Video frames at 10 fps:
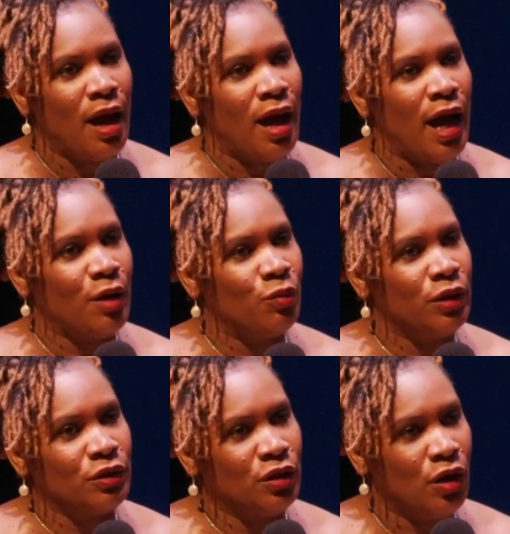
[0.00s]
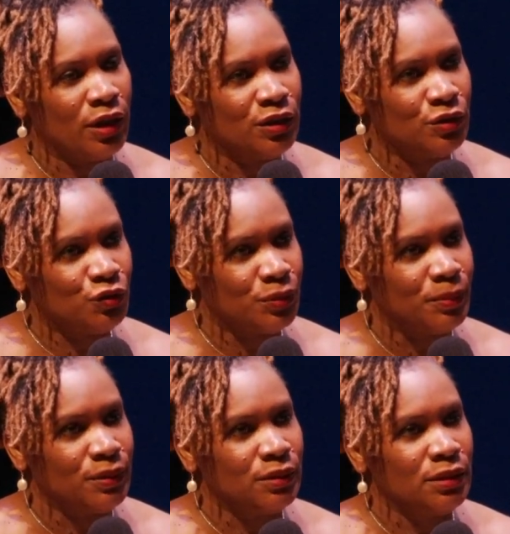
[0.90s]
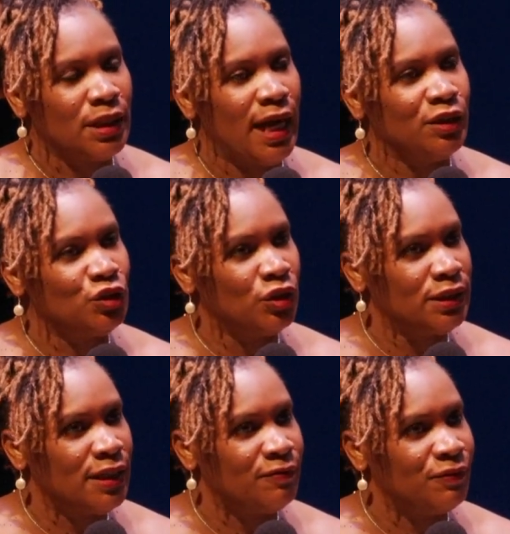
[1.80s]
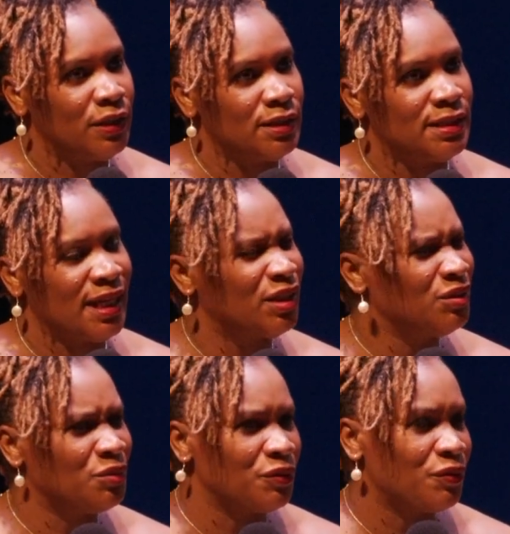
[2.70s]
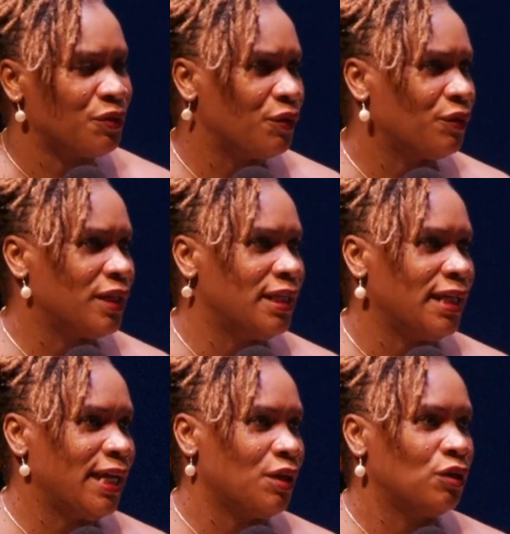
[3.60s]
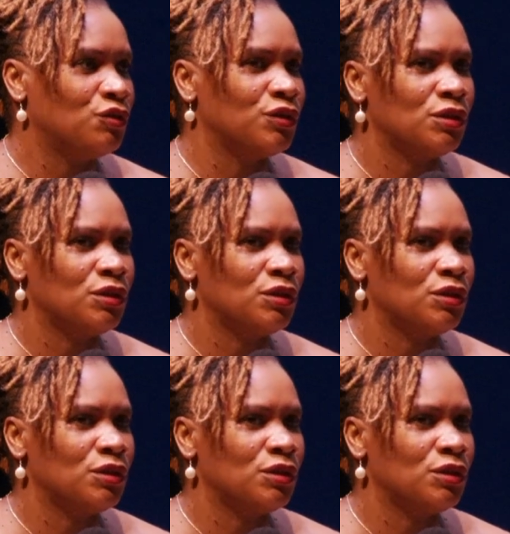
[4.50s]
I won the long and the triple, and Shantae finished 2nd or 3rd in the 800.